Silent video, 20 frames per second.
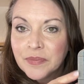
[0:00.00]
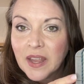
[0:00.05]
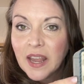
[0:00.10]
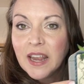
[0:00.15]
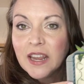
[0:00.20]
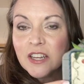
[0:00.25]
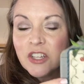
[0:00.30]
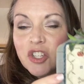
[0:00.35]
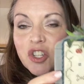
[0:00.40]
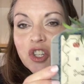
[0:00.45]

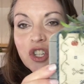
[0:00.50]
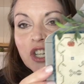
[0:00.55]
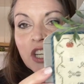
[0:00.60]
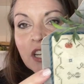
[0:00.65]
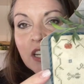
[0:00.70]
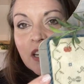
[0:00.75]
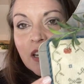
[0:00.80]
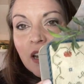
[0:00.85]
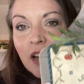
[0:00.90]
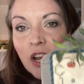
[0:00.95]
And
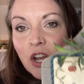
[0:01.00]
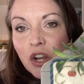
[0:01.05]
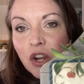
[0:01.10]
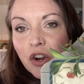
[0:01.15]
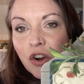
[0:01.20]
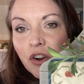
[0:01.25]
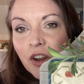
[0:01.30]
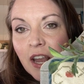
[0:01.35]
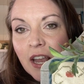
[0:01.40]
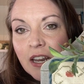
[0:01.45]
she
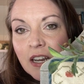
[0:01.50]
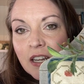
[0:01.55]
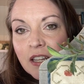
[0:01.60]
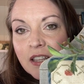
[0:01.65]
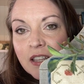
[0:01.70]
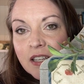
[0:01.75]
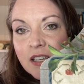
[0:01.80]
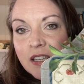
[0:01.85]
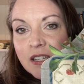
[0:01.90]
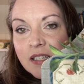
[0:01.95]
created
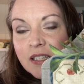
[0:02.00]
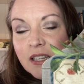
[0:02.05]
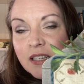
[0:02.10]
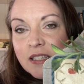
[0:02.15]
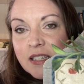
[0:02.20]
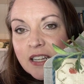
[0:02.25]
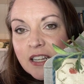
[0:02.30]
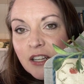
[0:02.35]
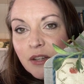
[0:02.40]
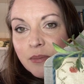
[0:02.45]
this
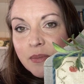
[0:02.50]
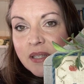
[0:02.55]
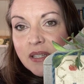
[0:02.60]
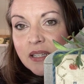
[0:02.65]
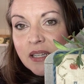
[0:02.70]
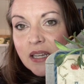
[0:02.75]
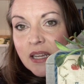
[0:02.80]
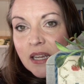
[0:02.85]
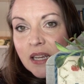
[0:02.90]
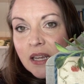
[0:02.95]

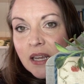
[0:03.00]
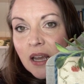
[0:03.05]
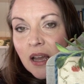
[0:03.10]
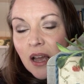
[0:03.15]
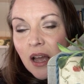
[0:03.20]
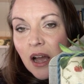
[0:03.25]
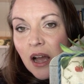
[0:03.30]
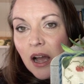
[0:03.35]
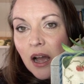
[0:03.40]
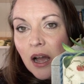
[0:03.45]
DMC
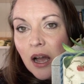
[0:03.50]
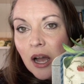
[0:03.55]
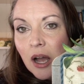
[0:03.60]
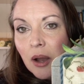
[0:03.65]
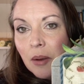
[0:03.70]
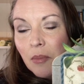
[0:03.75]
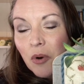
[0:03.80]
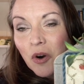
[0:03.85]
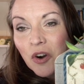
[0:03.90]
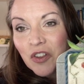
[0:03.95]

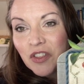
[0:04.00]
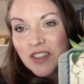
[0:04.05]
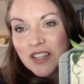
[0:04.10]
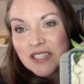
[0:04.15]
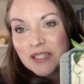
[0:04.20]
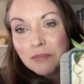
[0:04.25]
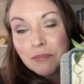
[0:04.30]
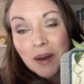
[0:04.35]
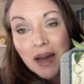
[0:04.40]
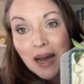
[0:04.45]
or
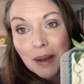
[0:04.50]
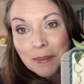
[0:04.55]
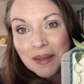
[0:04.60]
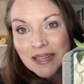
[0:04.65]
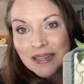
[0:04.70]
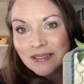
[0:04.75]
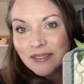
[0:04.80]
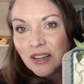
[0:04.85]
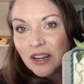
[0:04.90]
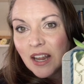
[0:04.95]
this
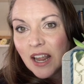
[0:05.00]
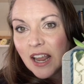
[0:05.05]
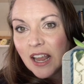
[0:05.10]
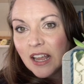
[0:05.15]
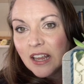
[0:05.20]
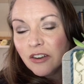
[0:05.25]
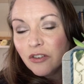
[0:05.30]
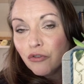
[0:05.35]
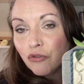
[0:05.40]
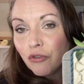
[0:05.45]
bobbin
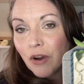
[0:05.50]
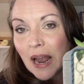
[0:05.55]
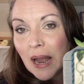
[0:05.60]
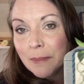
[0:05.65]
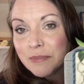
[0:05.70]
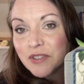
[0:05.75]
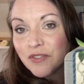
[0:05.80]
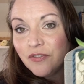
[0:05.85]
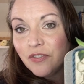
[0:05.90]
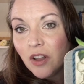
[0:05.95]
and
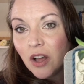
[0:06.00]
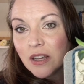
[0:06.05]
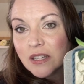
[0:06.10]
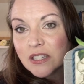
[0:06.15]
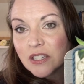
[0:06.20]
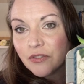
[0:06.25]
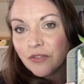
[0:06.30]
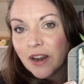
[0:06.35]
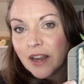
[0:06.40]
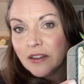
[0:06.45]
wrapped
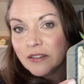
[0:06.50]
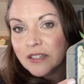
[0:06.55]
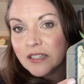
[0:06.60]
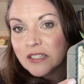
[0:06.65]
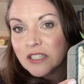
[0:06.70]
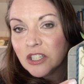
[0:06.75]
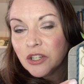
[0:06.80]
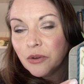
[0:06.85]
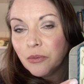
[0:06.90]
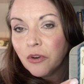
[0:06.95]
floss around
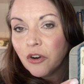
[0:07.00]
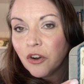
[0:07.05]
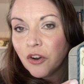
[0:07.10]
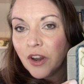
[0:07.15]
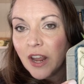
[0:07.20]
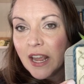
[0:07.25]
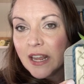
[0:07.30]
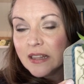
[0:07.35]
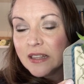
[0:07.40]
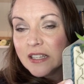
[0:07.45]
it to
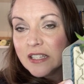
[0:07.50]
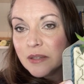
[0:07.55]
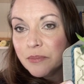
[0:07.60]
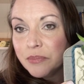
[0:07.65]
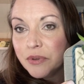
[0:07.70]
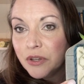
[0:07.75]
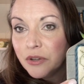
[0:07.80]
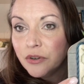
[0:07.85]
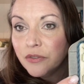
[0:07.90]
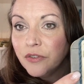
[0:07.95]
create this
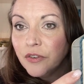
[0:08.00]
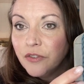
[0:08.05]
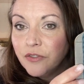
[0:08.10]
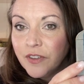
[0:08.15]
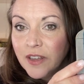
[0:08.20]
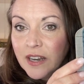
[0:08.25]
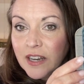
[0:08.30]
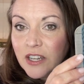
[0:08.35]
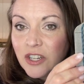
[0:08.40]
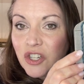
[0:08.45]
beautiful
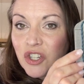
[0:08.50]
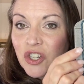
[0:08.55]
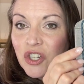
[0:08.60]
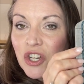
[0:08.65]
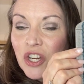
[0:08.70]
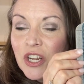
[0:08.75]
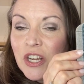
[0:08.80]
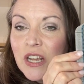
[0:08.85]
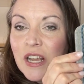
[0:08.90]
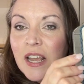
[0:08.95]
finish.
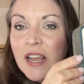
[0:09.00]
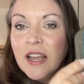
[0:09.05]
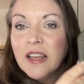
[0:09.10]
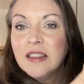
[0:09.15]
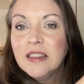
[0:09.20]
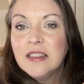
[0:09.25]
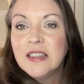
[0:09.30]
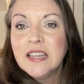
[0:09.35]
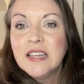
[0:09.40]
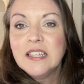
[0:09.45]

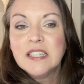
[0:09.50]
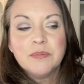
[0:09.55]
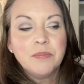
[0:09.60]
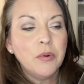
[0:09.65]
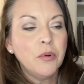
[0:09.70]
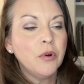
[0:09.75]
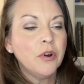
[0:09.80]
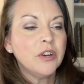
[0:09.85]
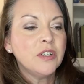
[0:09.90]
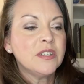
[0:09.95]
These
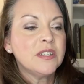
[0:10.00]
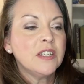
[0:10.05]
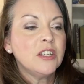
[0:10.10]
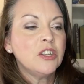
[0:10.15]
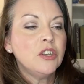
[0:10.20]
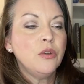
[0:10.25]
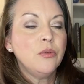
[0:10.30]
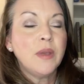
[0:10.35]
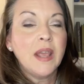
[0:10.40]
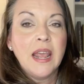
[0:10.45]
boards,
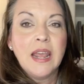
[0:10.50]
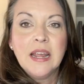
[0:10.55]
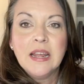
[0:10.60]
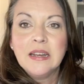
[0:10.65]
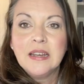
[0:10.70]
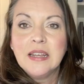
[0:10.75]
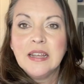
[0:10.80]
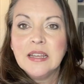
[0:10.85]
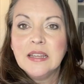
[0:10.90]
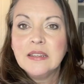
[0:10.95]
you
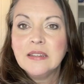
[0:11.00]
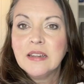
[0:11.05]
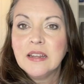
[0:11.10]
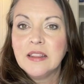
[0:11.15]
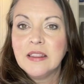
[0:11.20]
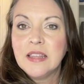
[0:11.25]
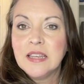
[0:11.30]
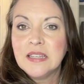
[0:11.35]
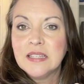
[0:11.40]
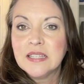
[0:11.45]
can get
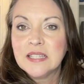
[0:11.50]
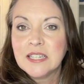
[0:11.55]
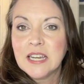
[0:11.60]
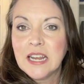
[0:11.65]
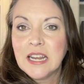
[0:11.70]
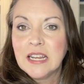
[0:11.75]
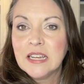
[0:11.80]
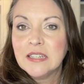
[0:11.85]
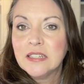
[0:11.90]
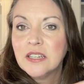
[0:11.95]
the
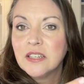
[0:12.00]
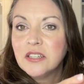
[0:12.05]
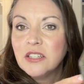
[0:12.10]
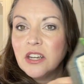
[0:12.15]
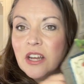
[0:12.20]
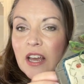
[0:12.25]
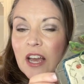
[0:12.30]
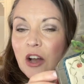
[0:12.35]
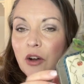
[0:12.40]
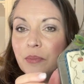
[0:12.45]
stand
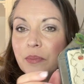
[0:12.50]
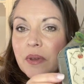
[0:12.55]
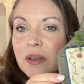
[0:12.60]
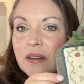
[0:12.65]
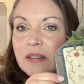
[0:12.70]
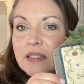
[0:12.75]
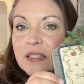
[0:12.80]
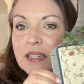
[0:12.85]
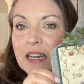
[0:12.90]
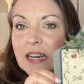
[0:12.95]
to help
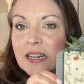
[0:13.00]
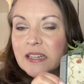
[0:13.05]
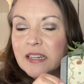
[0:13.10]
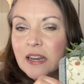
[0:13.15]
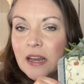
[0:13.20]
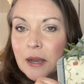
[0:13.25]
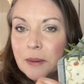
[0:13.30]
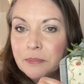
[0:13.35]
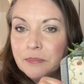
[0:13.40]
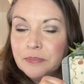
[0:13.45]
stand it
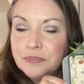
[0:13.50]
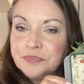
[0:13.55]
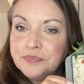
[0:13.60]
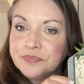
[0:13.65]
up.